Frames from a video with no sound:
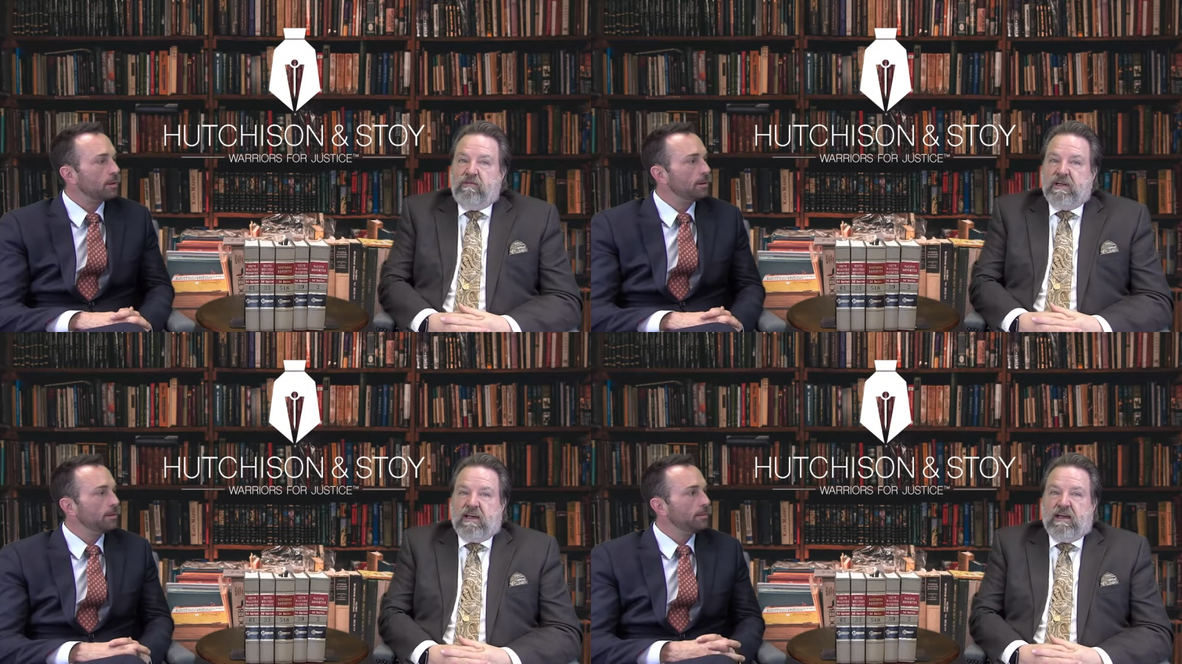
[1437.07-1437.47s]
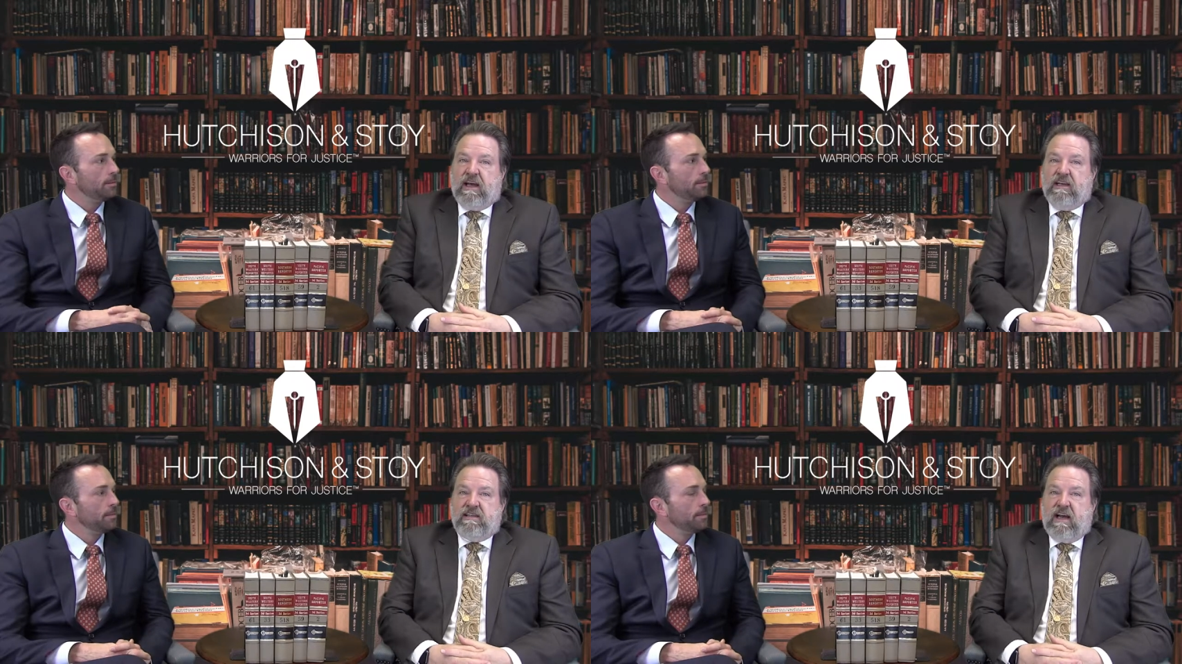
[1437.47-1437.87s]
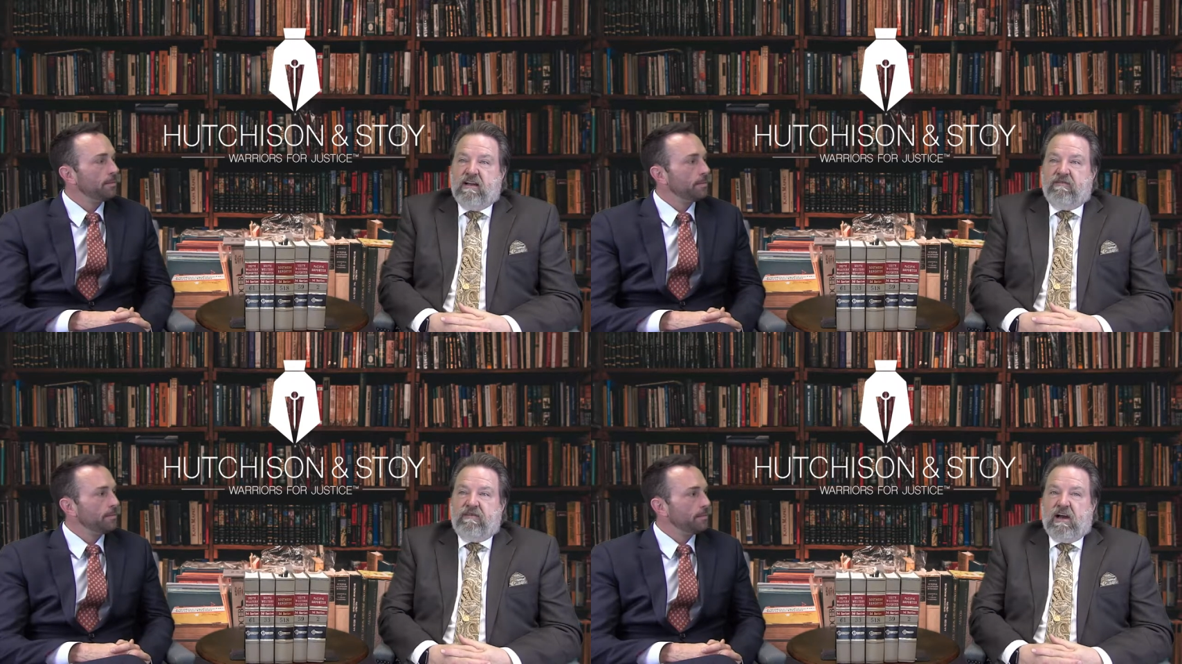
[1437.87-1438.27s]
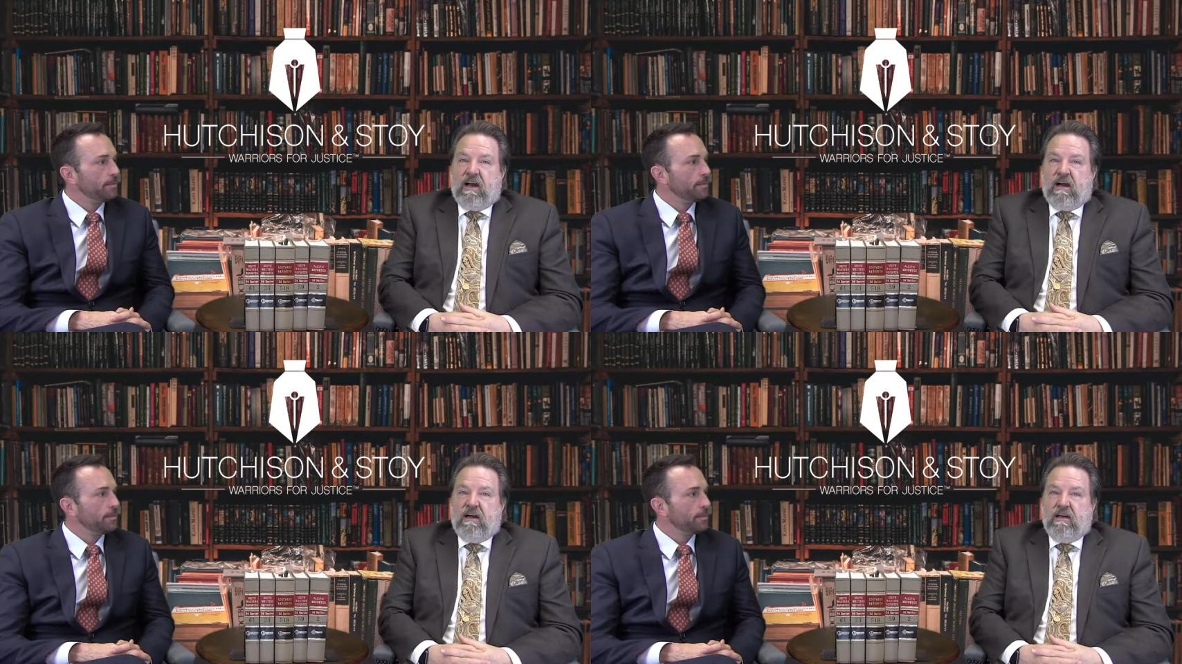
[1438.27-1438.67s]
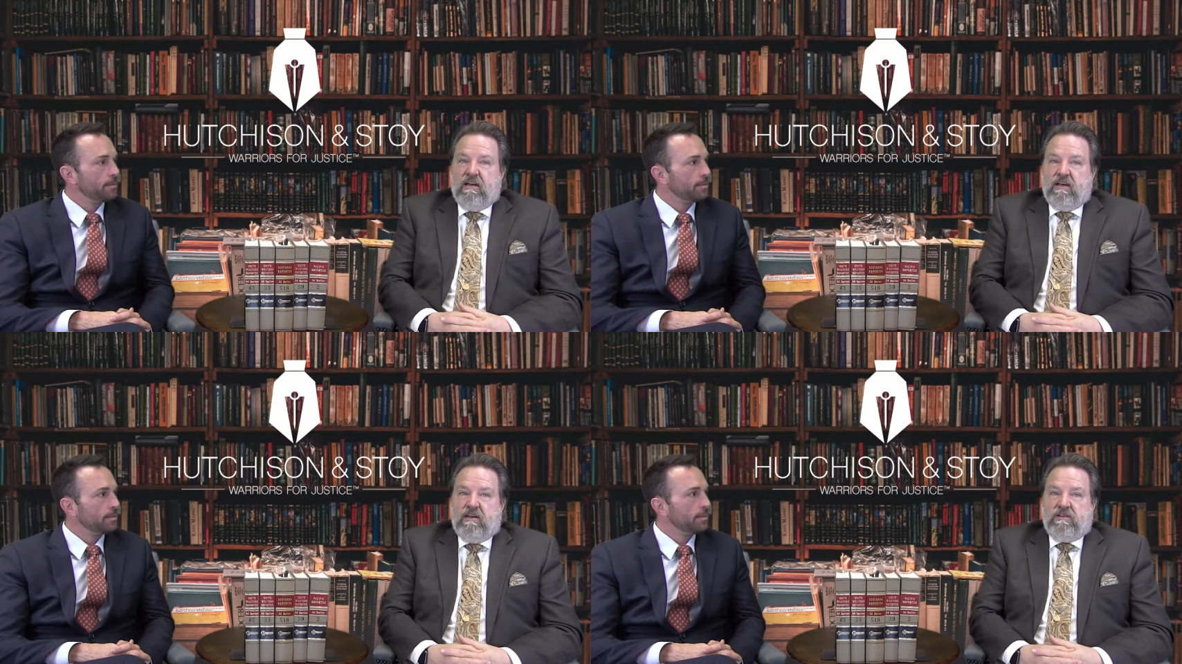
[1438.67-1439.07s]
Speaker 1: take a case out of the fire
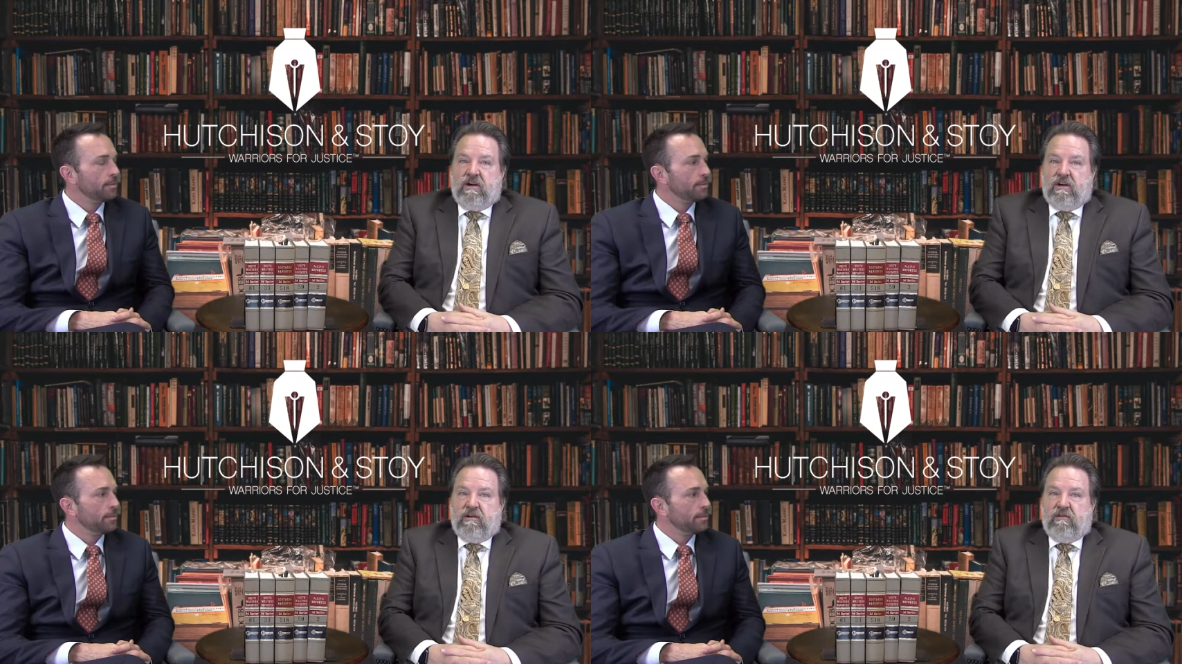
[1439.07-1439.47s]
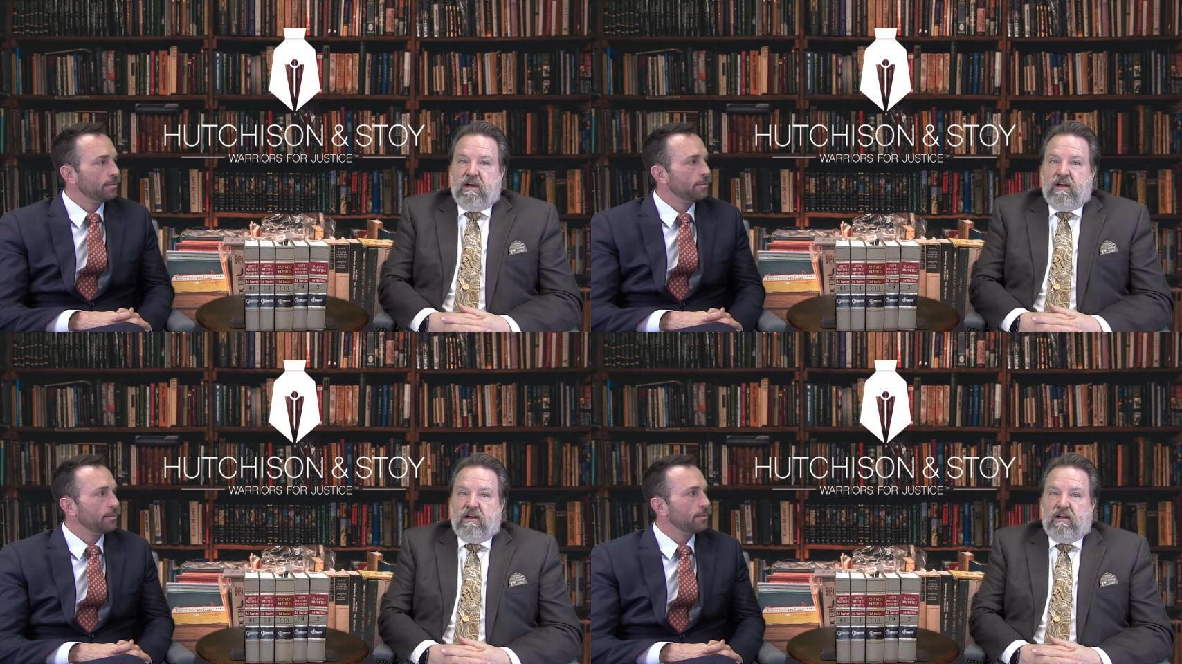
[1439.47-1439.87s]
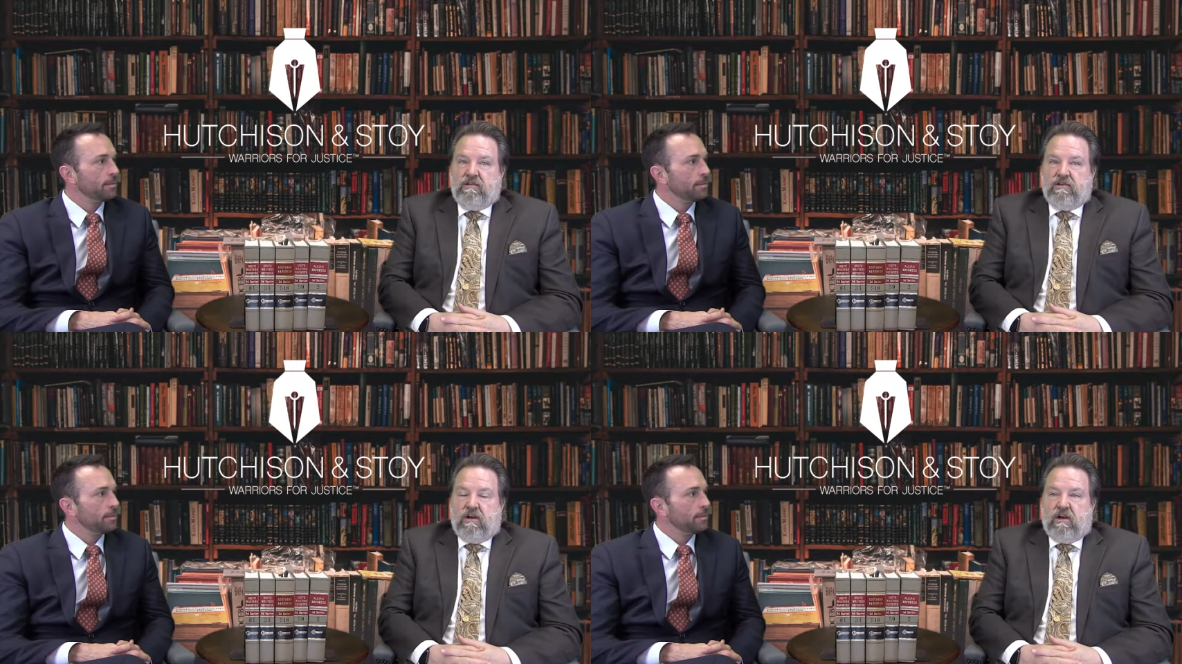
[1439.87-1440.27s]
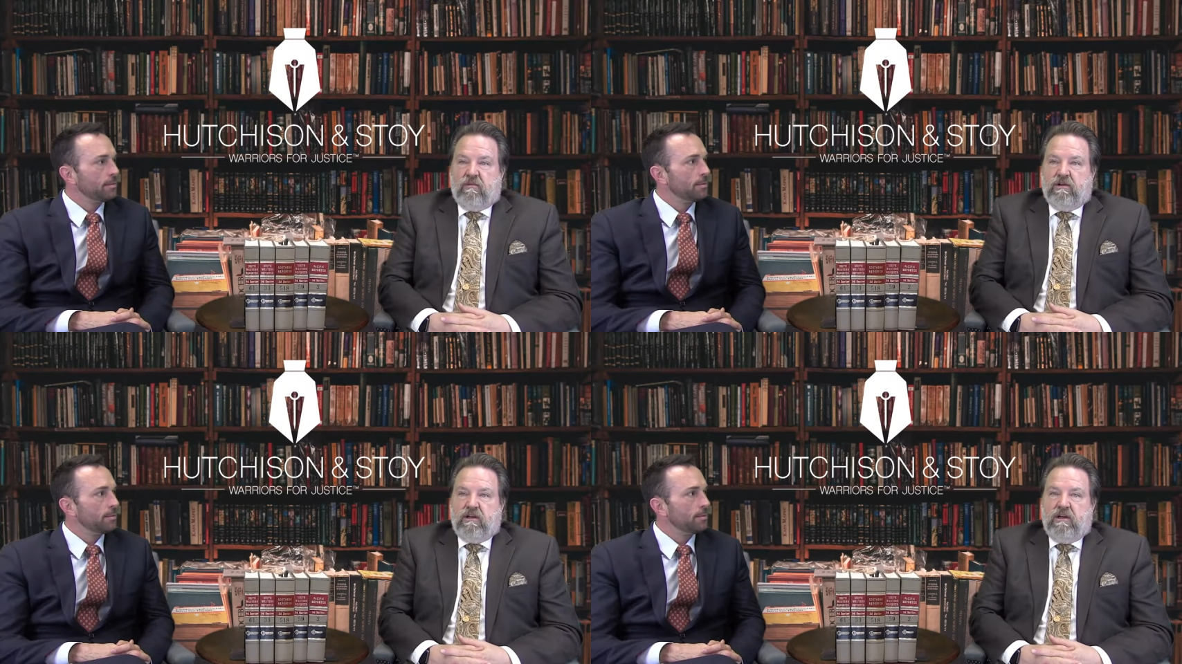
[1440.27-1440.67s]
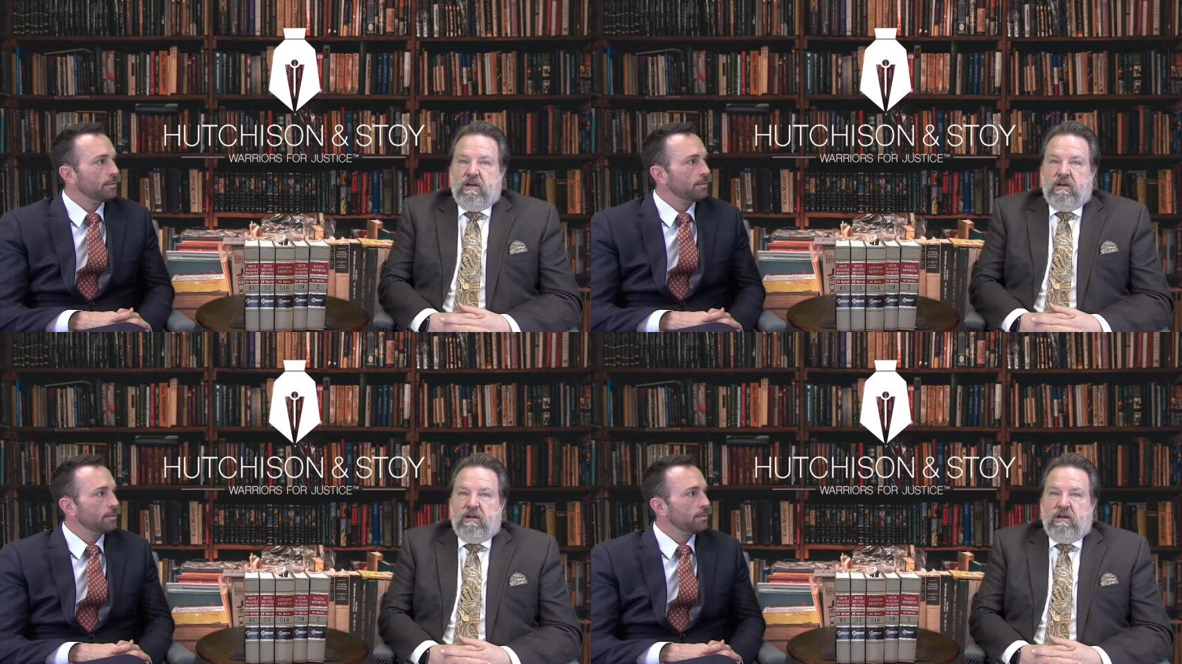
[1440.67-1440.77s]
and turn it around and close an argument.